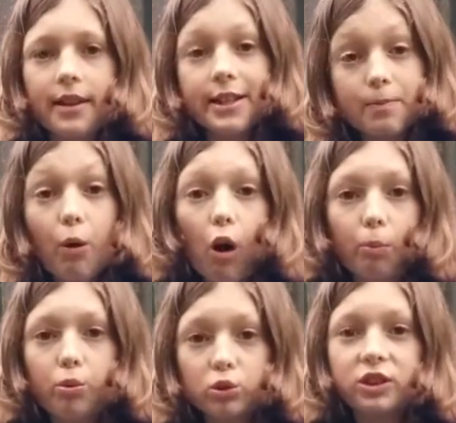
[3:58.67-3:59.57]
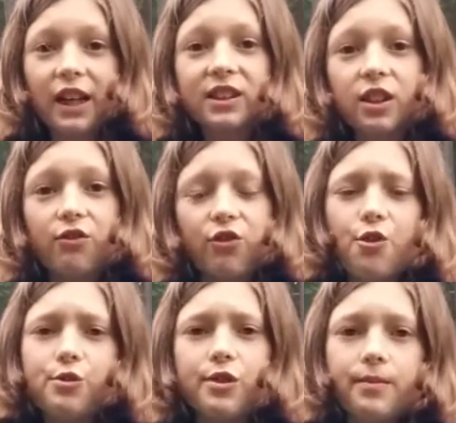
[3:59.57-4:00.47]
is pulp, which is actually a
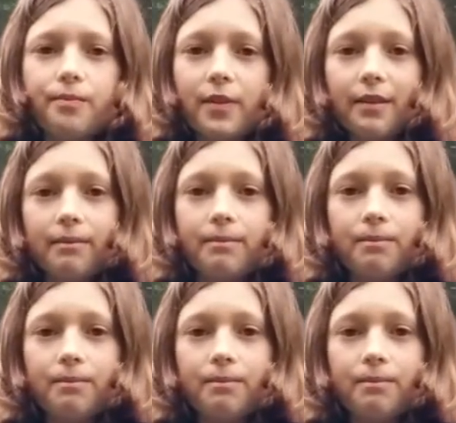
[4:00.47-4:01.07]
fruit. And